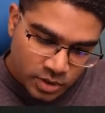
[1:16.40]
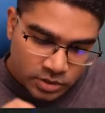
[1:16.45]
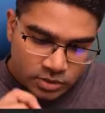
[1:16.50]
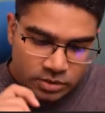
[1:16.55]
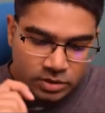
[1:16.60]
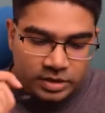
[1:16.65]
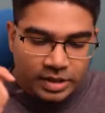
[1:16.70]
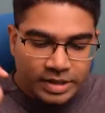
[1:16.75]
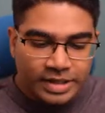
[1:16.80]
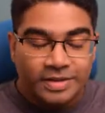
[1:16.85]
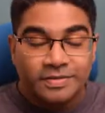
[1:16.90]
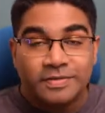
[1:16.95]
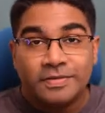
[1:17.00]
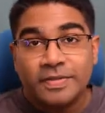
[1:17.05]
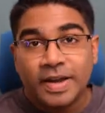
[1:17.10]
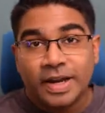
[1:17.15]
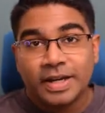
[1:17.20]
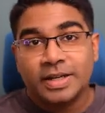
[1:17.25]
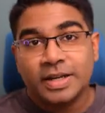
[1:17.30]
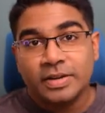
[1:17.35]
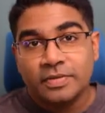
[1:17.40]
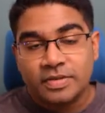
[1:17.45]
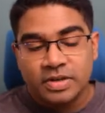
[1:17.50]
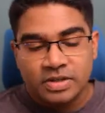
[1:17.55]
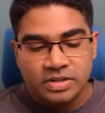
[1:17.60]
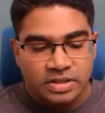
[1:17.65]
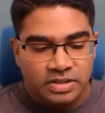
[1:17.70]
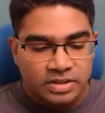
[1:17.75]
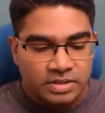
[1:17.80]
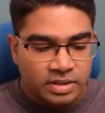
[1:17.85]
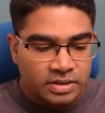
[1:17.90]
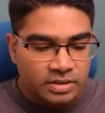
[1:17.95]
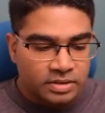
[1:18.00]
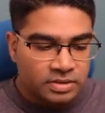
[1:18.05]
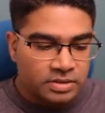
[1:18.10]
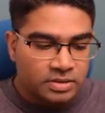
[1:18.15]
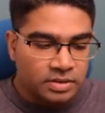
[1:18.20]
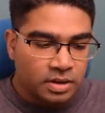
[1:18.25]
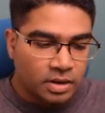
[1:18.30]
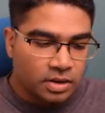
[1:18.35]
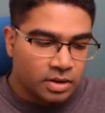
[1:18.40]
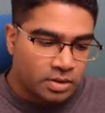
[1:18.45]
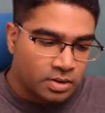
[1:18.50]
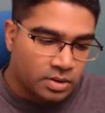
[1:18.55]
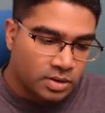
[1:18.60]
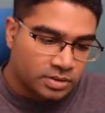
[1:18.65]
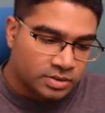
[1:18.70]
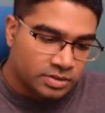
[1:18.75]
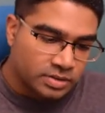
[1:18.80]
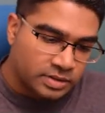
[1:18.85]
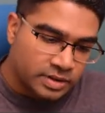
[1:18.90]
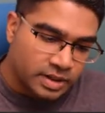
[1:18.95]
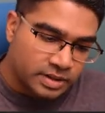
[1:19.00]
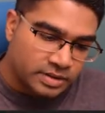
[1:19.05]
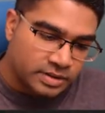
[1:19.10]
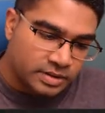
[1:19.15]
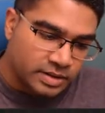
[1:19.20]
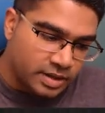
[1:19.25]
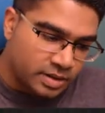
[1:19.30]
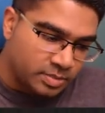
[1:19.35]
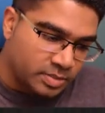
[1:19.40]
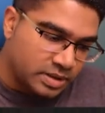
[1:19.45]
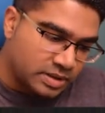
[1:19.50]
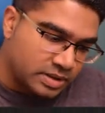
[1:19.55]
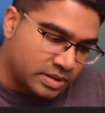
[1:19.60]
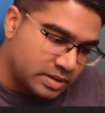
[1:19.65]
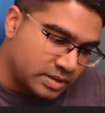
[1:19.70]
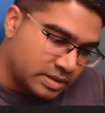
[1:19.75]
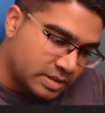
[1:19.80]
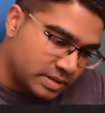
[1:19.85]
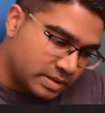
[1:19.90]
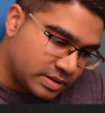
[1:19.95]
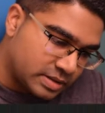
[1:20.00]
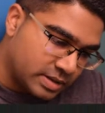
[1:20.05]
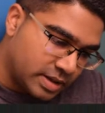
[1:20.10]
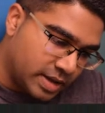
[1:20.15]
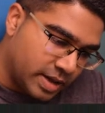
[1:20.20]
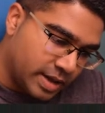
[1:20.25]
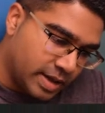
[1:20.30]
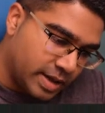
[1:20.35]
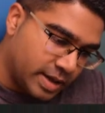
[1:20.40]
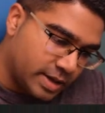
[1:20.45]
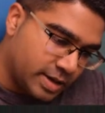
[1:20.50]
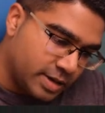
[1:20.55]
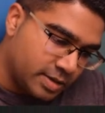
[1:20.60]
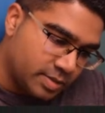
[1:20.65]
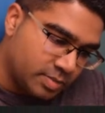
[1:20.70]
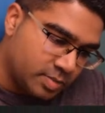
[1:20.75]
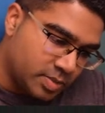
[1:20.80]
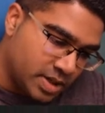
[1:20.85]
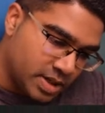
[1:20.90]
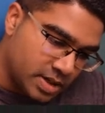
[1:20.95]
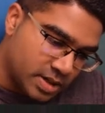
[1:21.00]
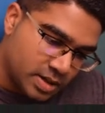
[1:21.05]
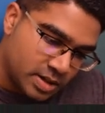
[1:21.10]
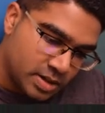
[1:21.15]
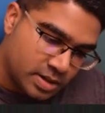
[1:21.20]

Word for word: So the effective resistance across, let's label this as AB.